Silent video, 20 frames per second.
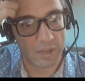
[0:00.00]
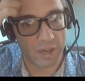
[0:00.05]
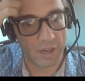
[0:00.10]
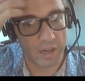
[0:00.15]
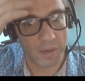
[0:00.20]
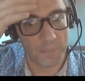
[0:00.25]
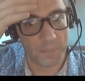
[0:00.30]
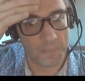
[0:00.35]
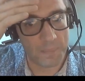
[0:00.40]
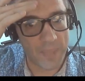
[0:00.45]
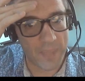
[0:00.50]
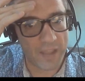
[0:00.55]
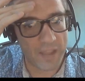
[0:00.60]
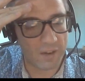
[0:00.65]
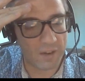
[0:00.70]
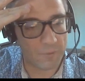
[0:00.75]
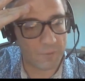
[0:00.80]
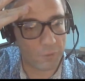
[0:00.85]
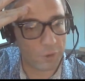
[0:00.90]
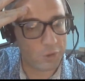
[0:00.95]
And
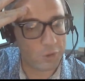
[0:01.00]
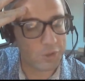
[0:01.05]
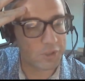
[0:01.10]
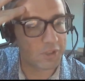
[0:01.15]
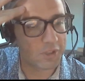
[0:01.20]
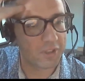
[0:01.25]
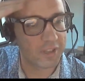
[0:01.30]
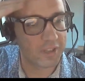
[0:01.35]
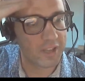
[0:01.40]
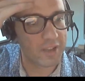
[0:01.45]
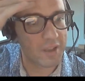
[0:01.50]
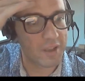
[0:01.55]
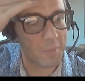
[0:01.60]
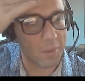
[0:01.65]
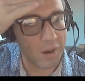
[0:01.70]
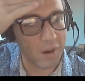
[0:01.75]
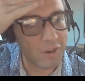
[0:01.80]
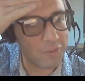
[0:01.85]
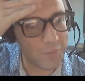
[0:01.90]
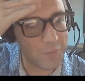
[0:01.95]
unfortunately, a
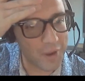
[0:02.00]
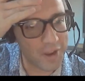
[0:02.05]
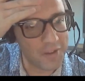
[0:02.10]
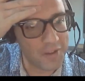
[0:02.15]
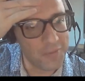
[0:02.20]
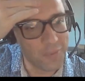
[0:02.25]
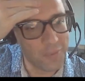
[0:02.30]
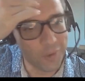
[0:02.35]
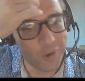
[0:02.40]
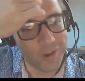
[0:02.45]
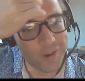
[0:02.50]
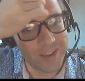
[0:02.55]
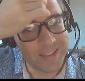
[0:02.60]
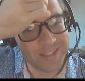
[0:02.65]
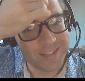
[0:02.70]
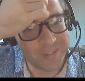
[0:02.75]
part of my work has